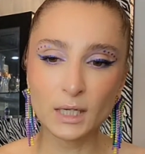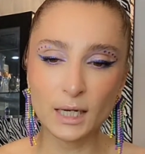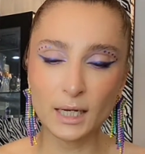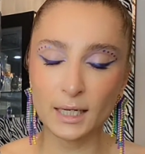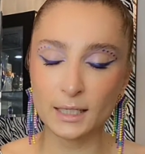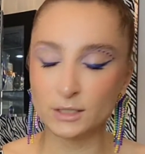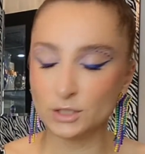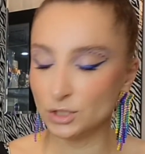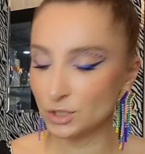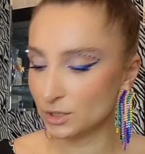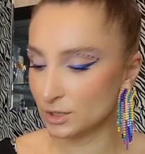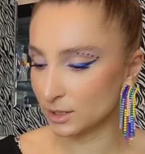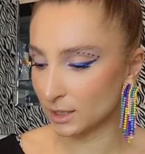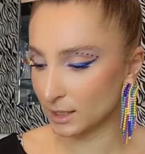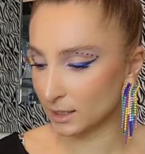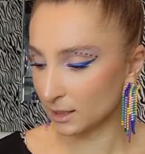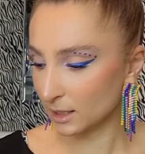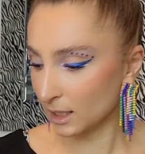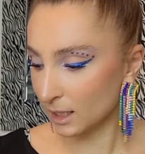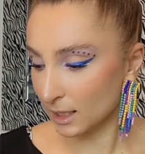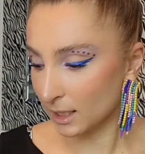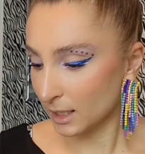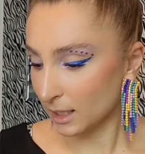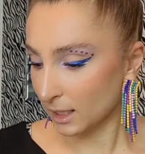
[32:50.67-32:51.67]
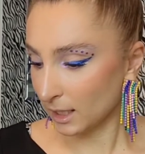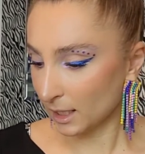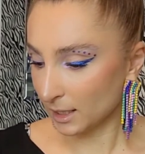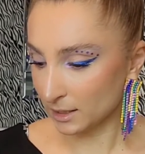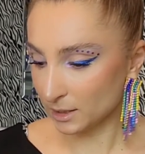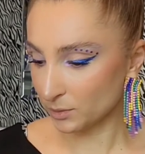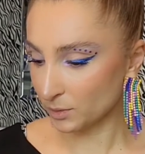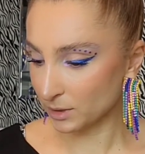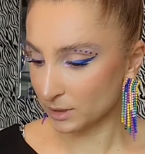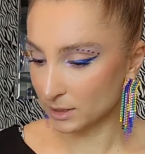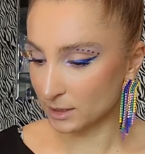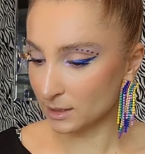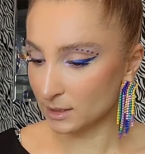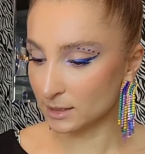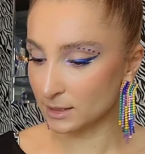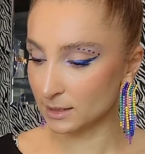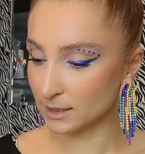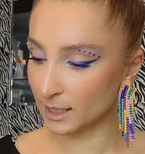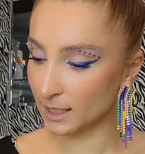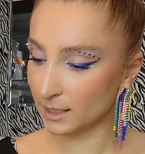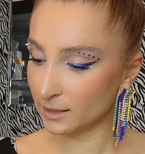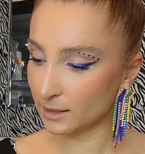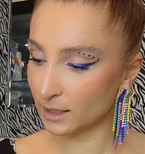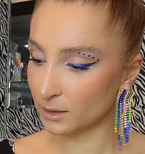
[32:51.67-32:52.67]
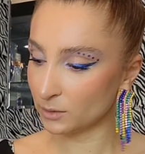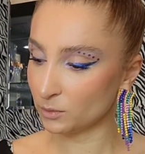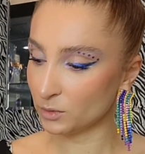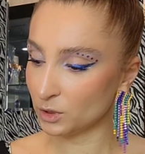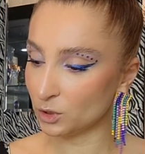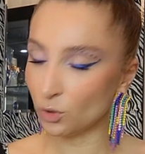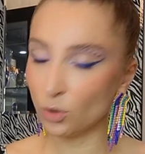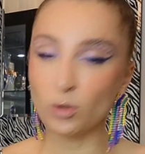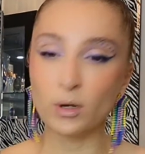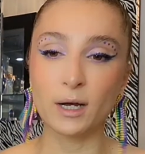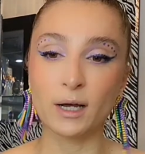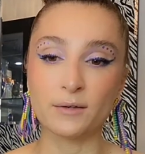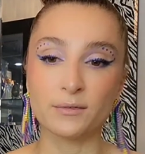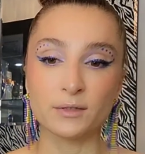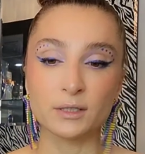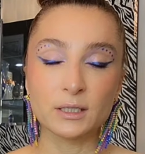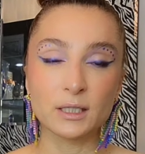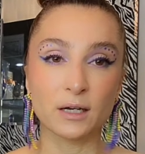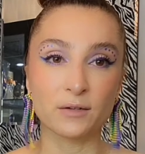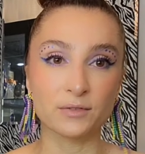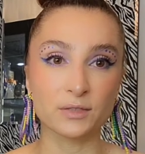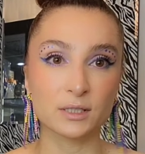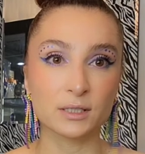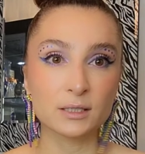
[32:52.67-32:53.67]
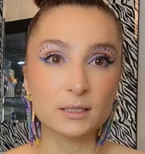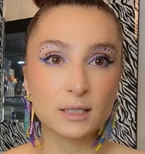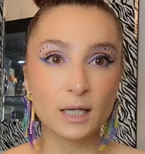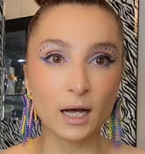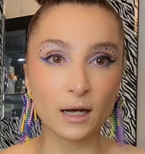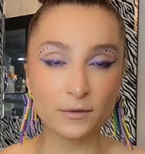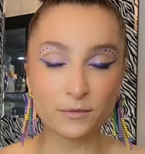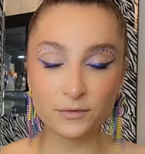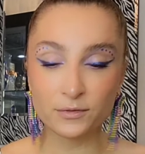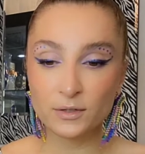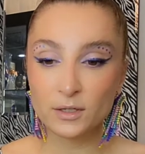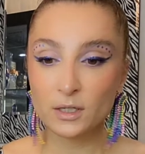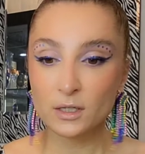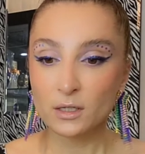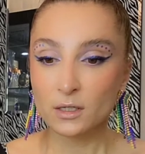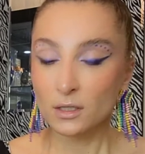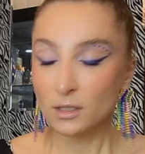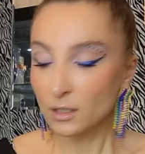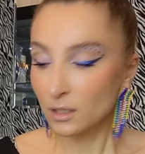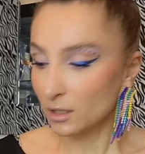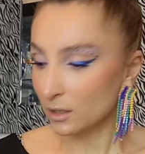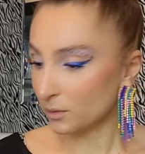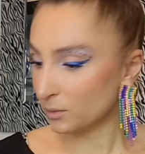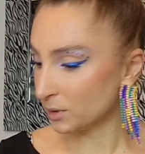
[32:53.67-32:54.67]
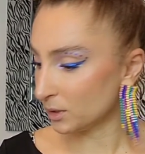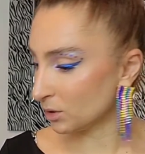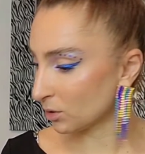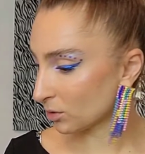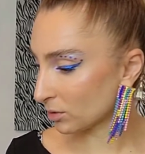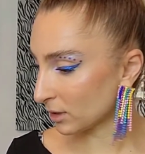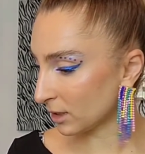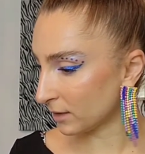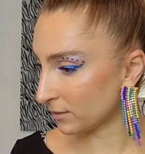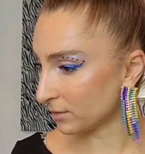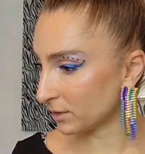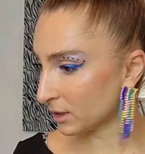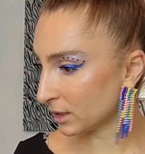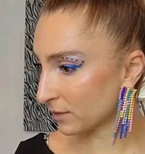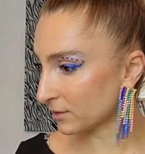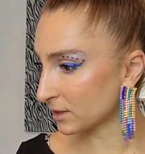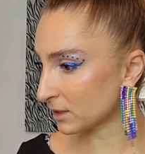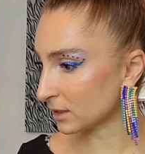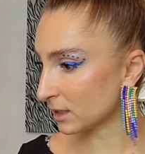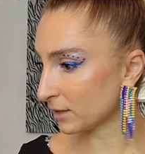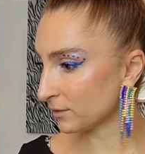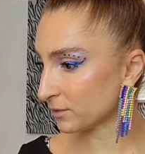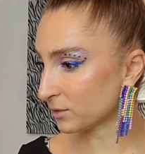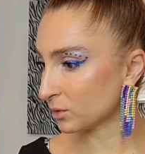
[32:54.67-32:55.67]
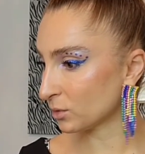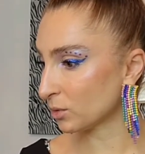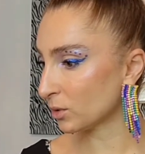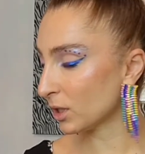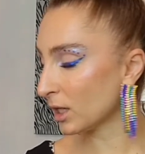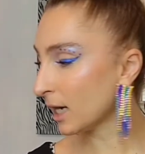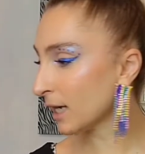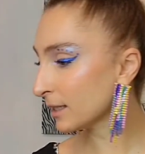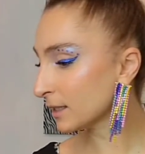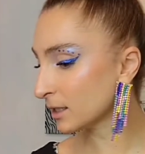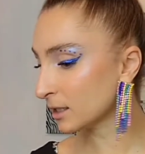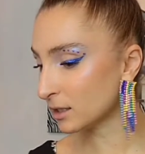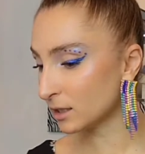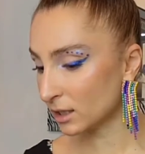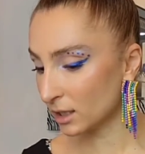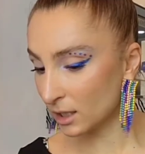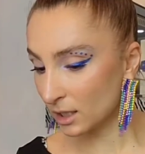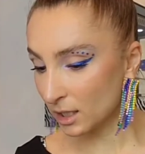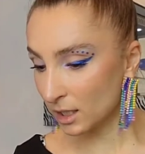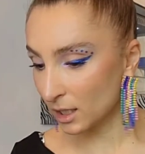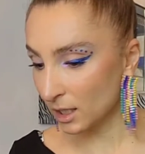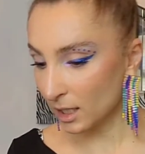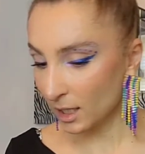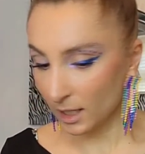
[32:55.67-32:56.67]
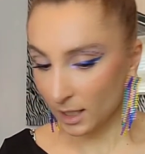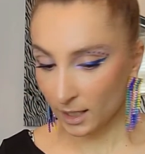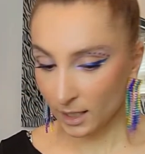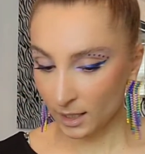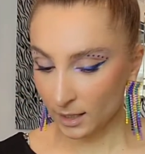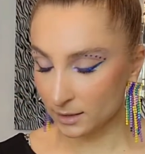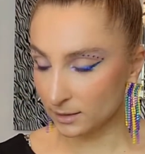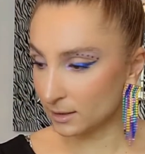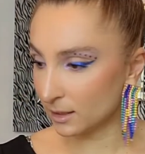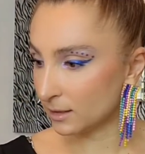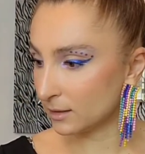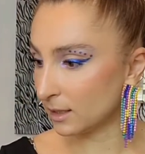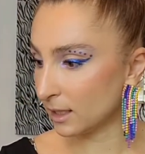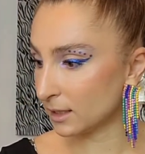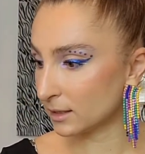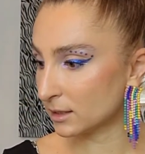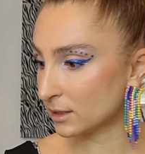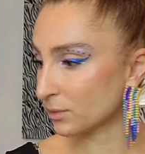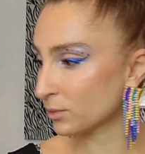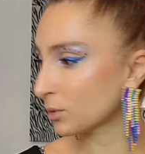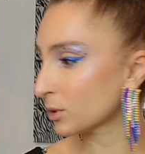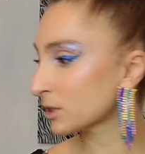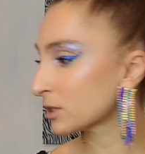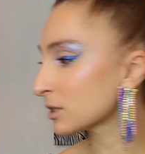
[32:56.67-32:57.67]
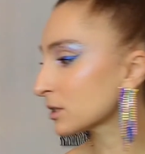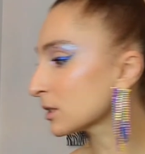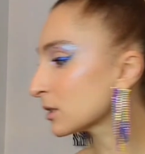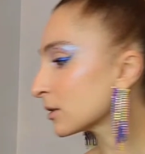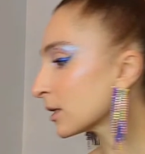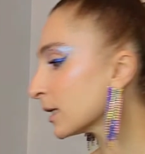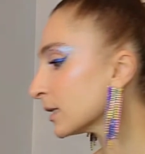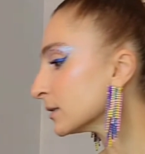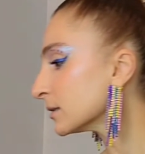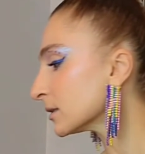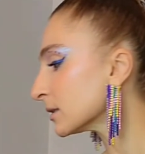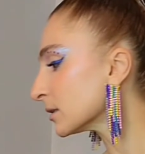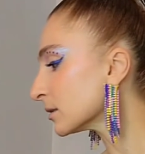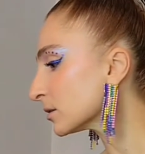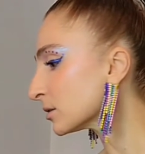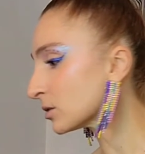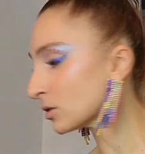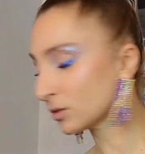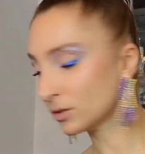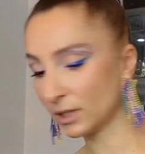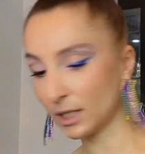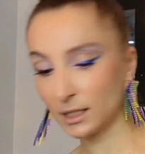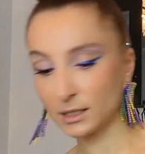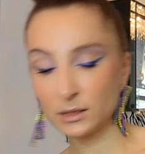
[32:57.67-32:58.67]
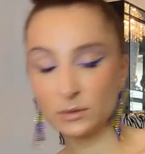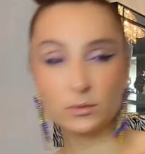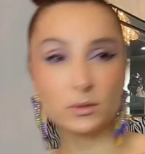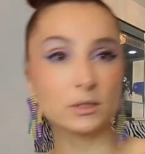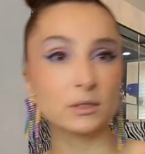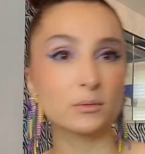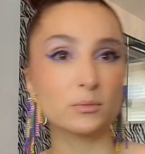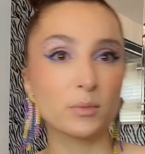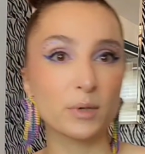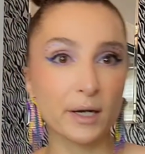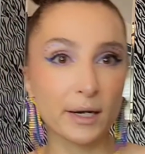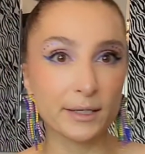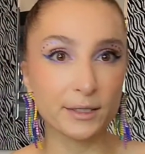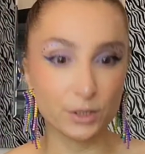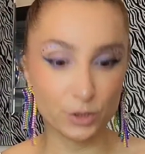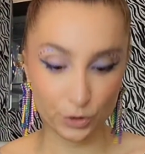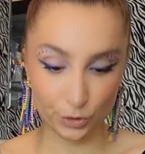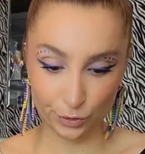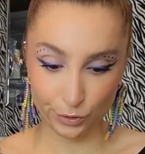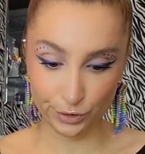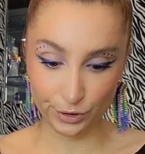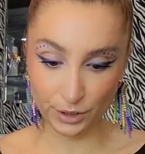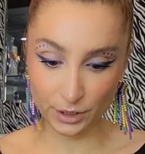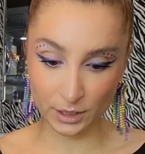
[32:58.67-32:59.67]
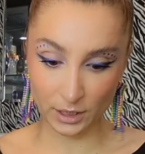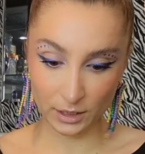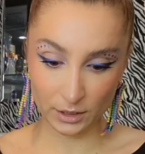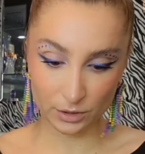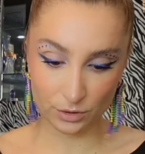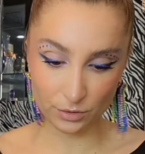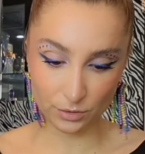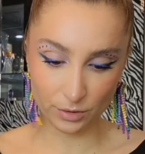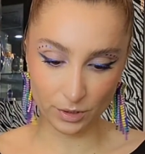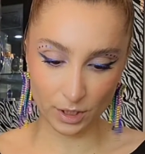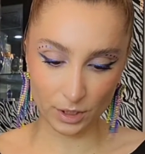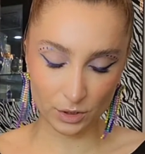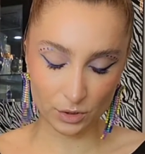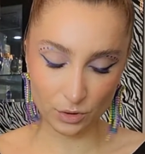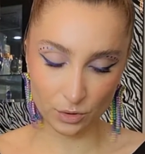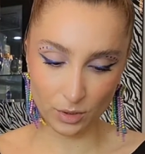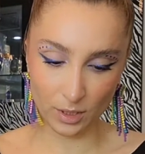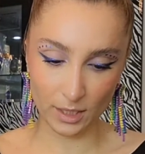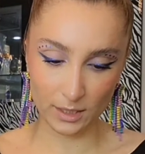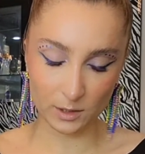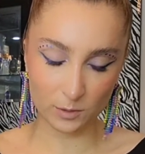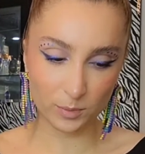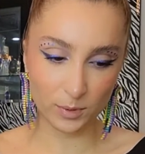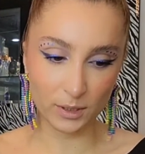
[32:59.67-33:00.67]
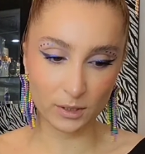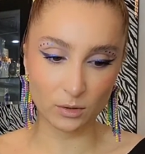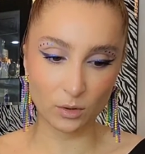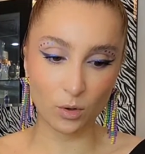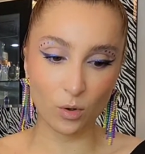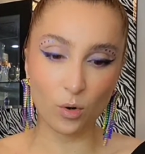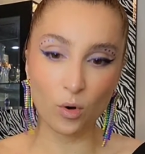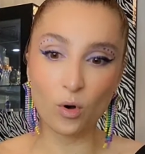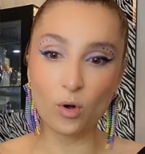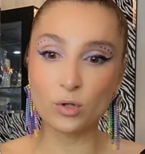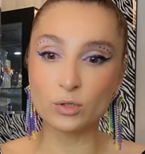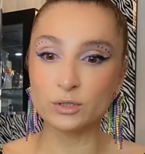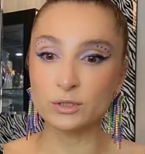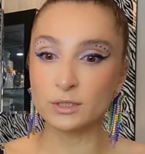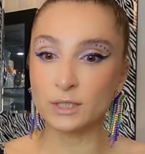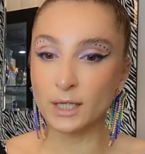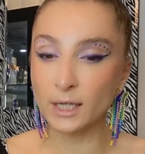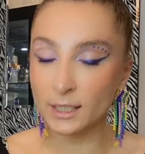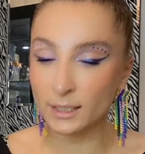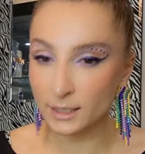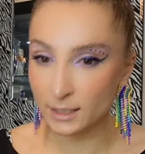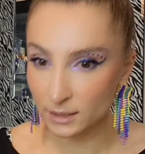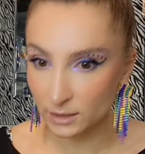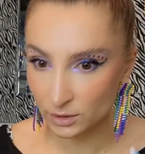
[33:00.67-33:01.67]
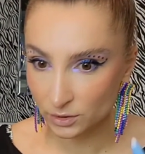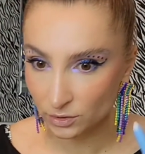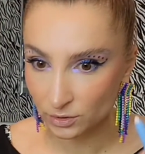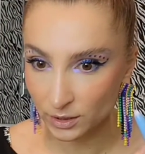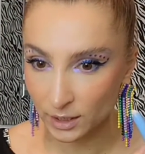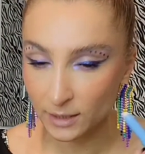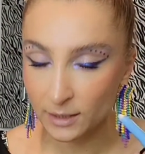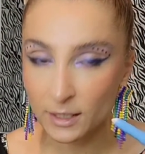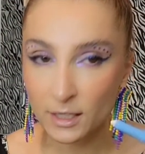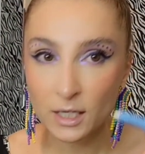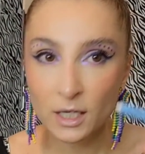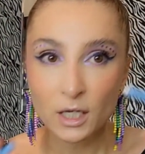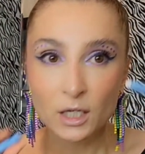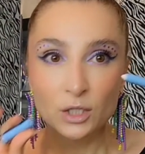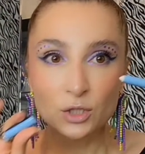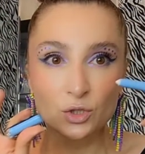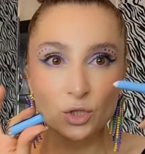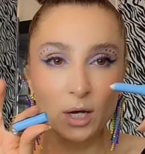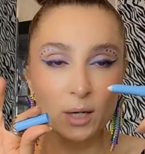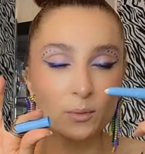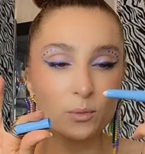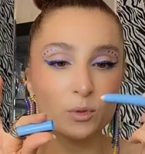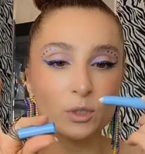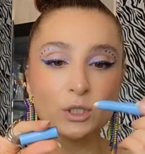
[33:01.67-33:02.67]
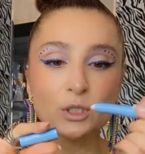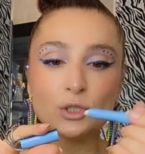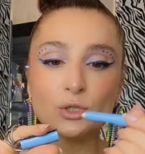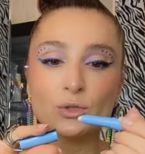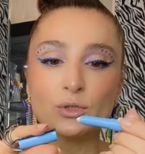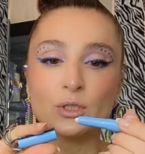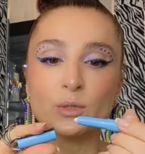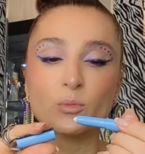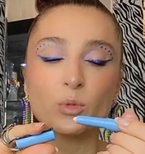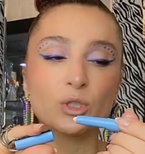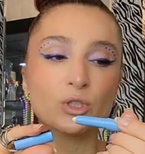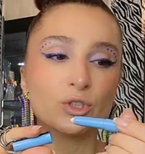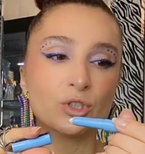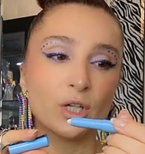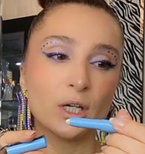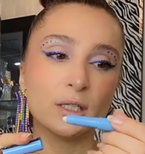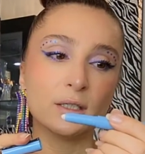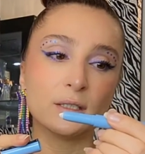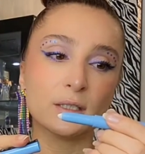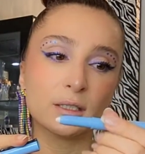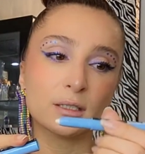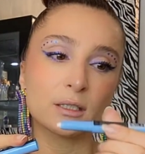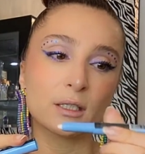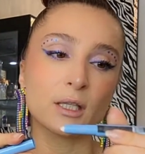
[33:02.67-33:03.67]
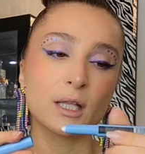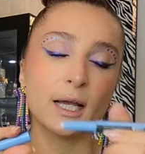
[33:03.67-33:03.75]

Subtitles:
And she said, it was insane and we don't have enough staff. We don't have enough staff to hire. And that was crazy. So that was my journey yesterday. So I spent all day yesterday. So I want to demonstrate this